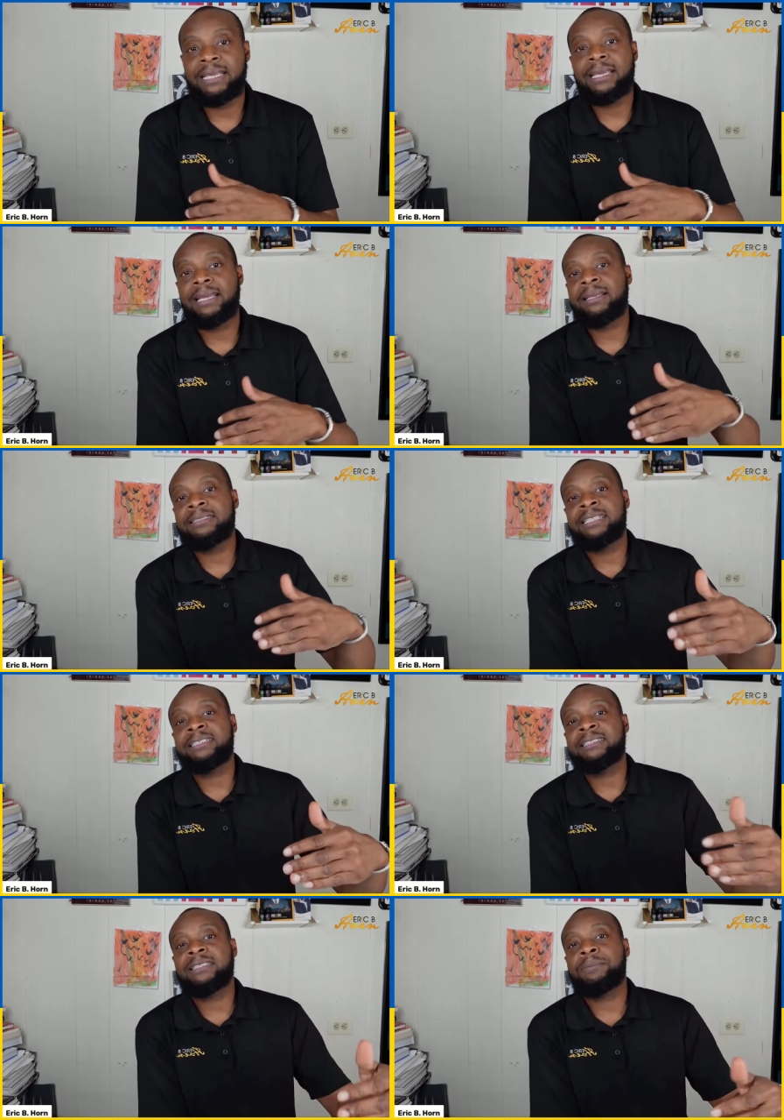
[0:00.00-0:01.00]
Once again,
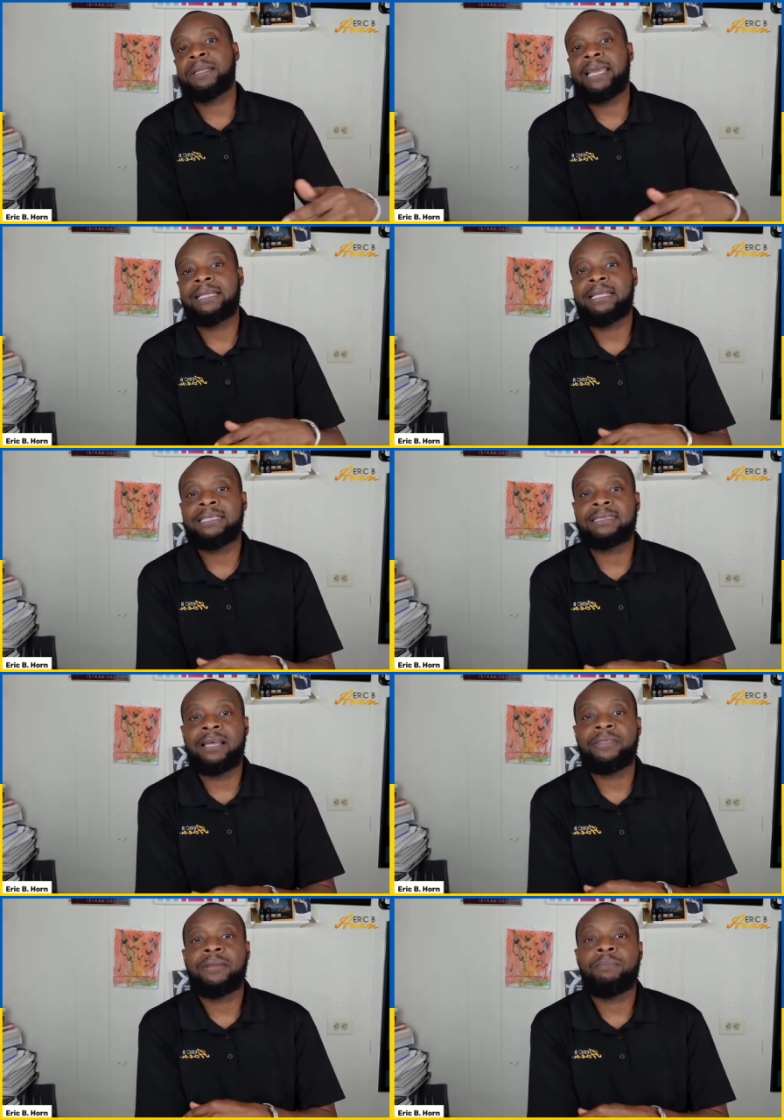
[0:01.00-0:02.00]
contingency planning
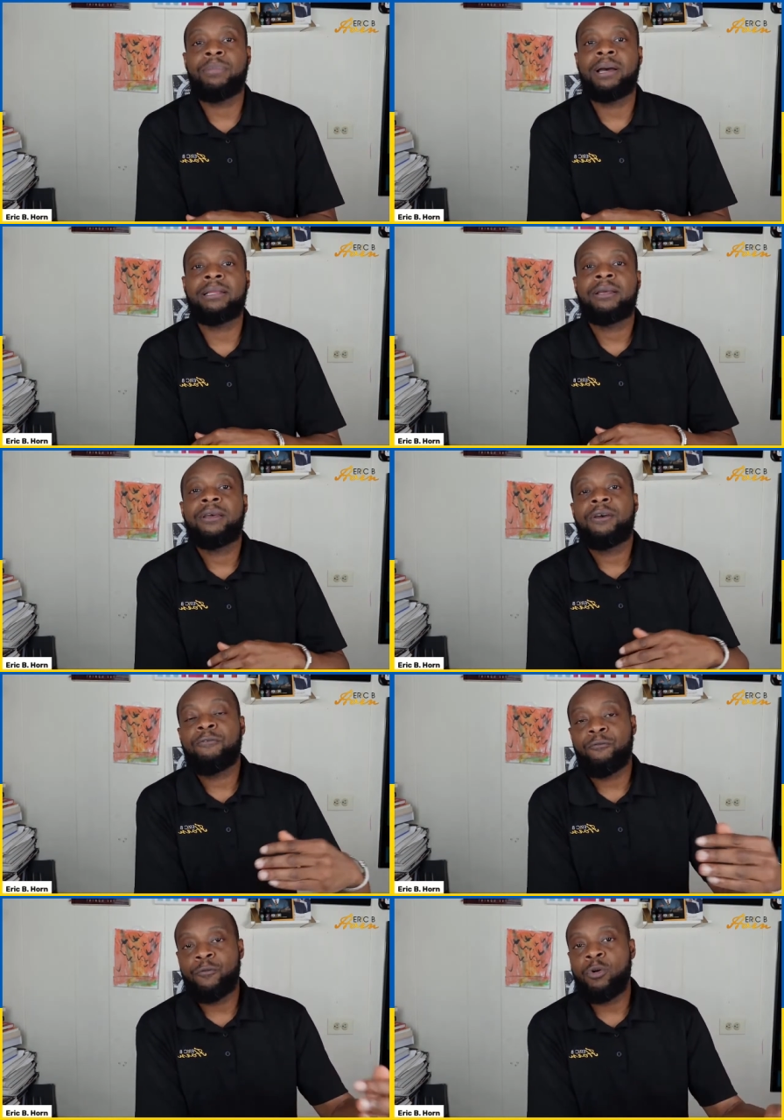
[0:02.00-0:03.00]
is nothing but
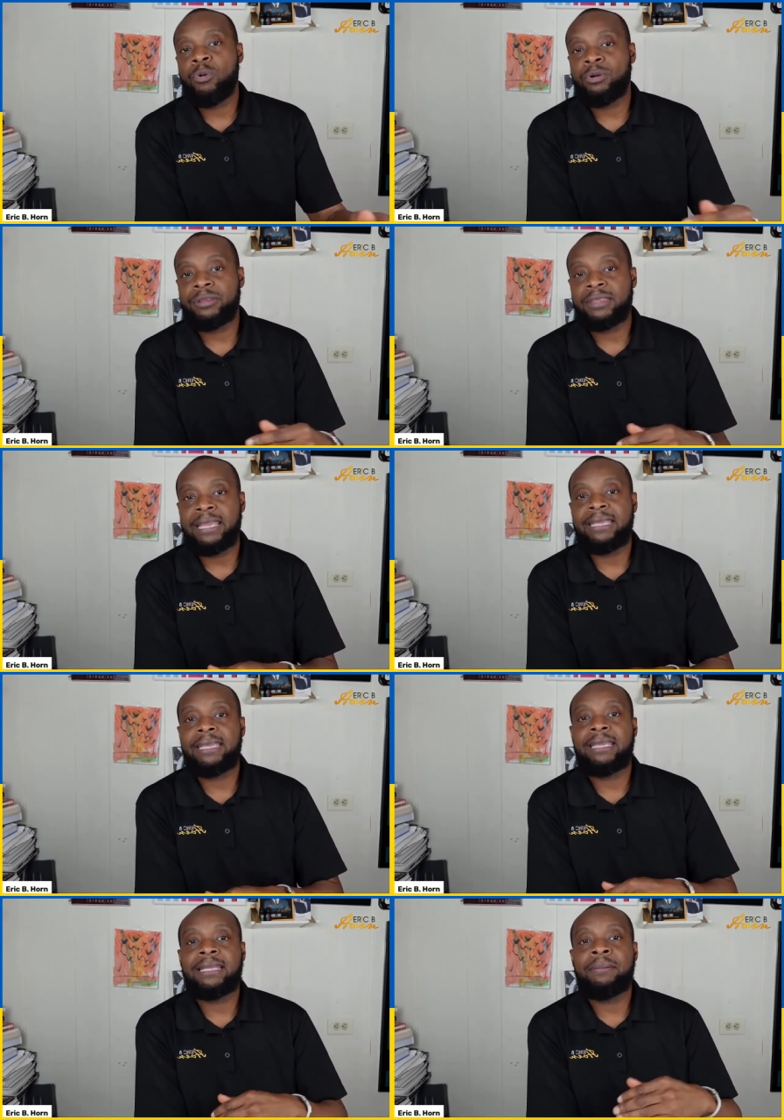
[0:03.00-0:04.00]
forward
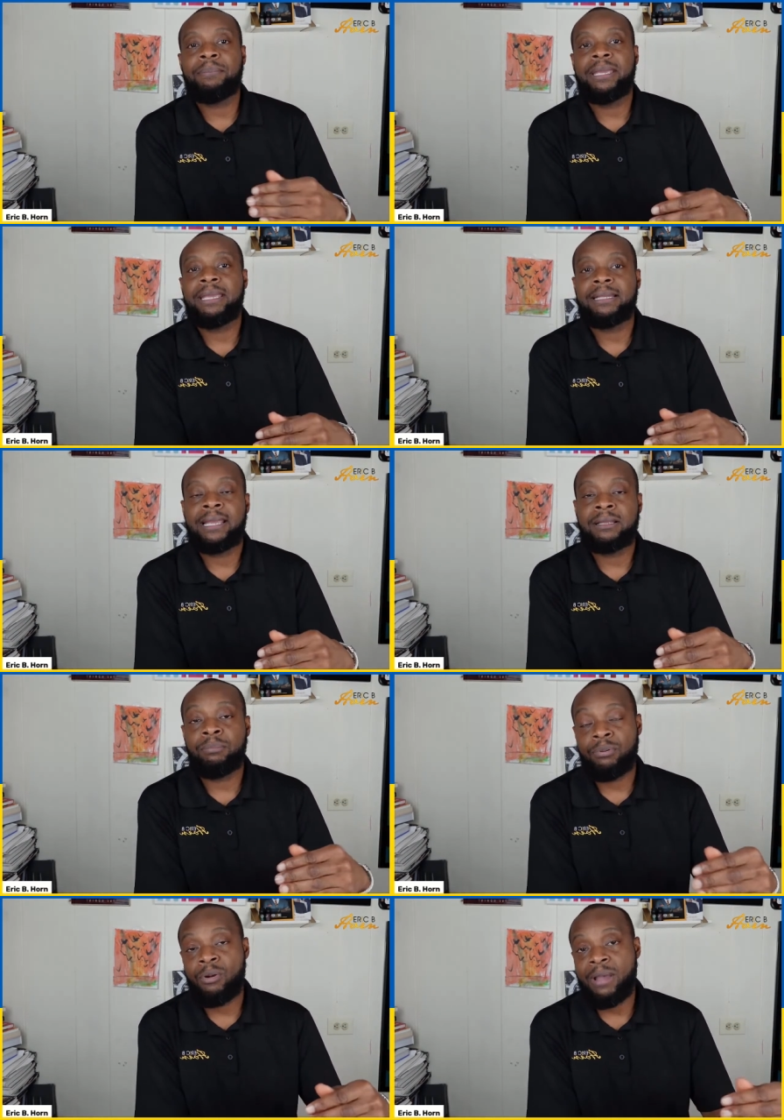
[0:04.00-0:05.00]
thinking and being
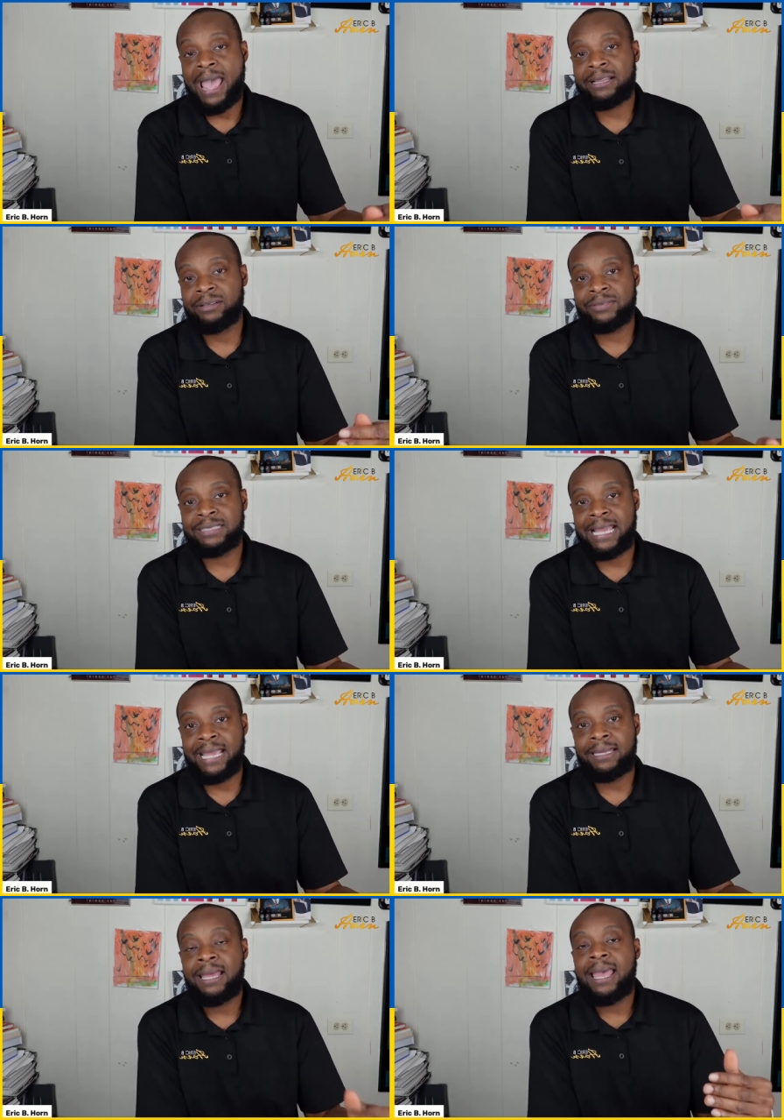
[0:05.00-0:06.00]
in a proactive
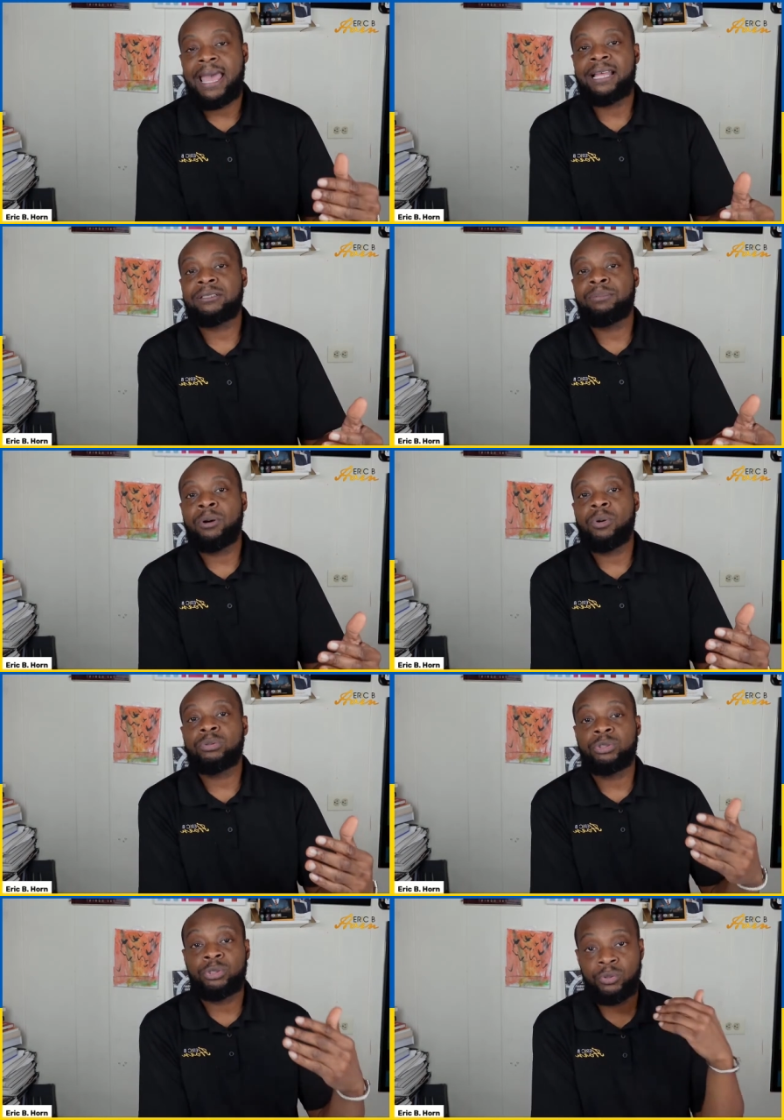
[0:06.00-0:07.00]
state as
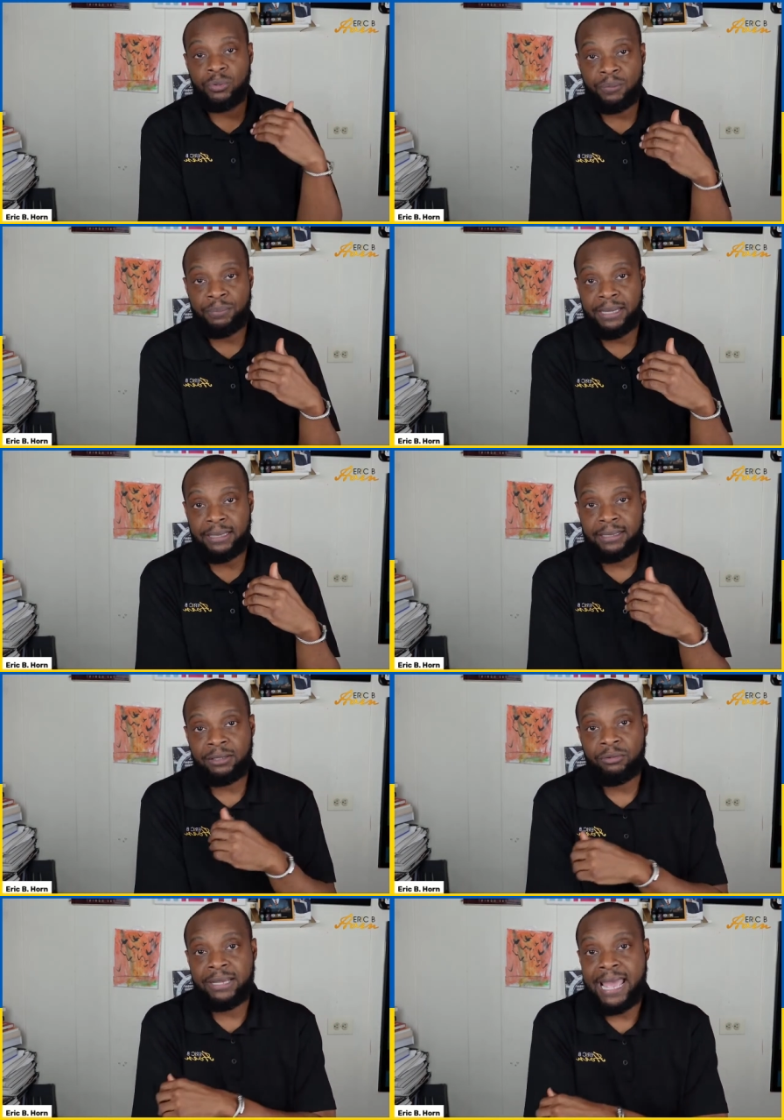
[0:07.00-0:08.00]
opposed to
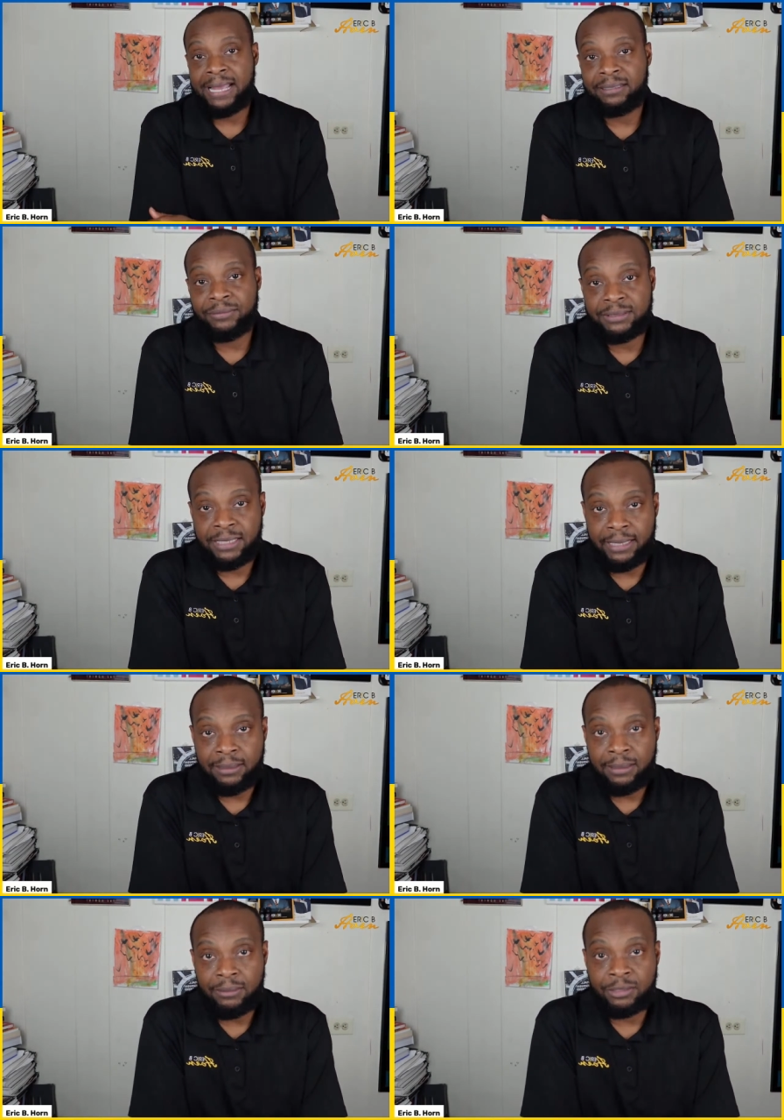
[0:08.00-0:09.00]
being in a reactive state.